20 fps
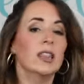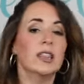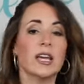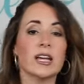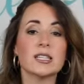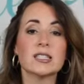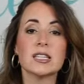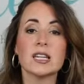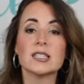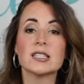
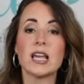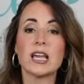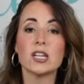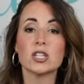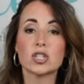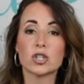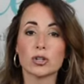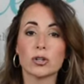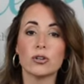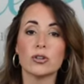This is
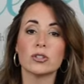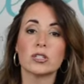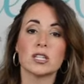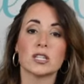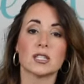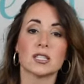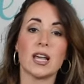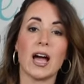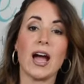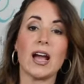a true
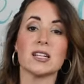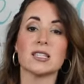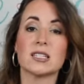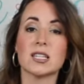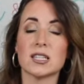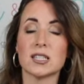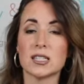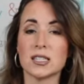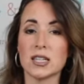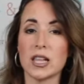to size
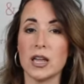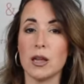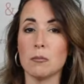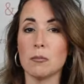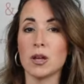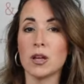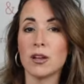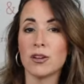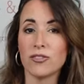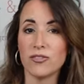to
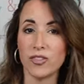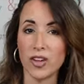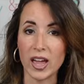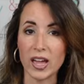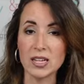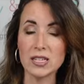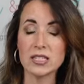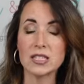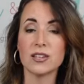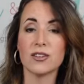slim
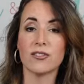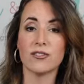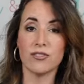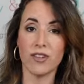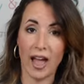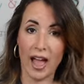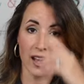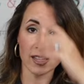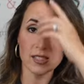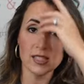fit
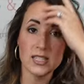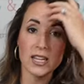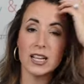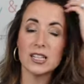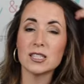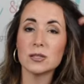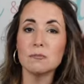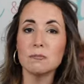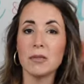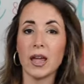vest.
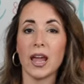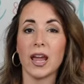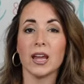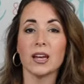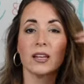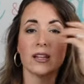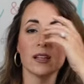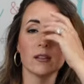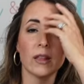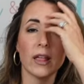It's
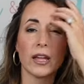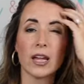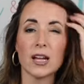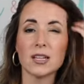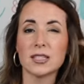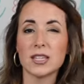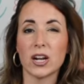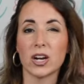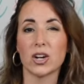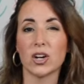made, like I
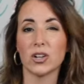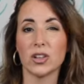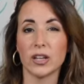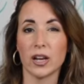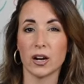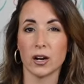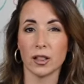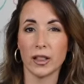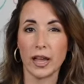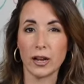said
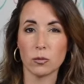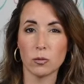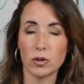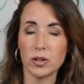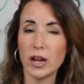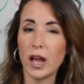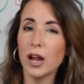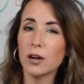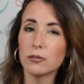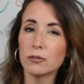earlier, like we're
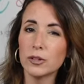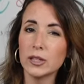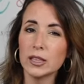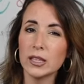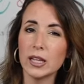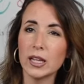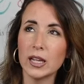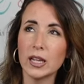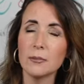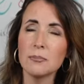not
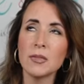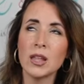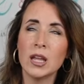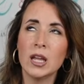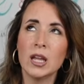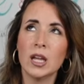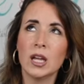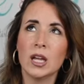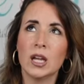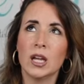really,
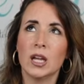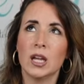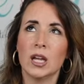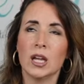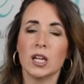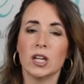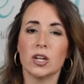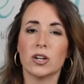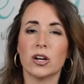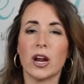
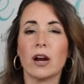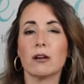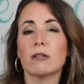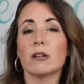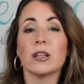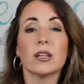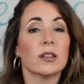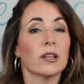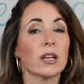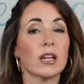you're not
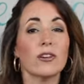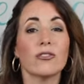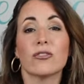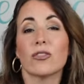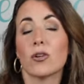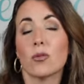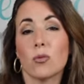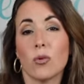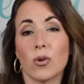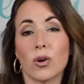really looking
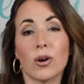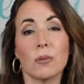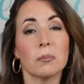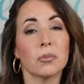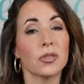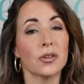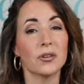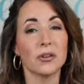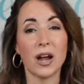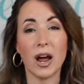for
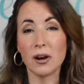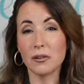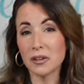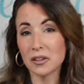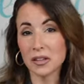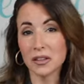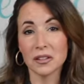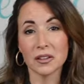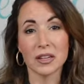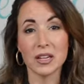warmth. You're not
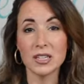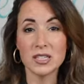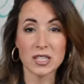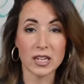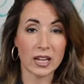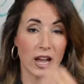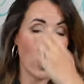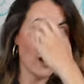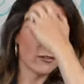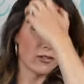really looking
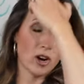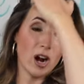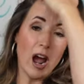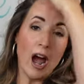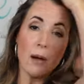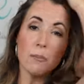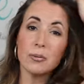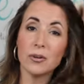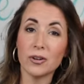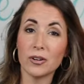to cover up.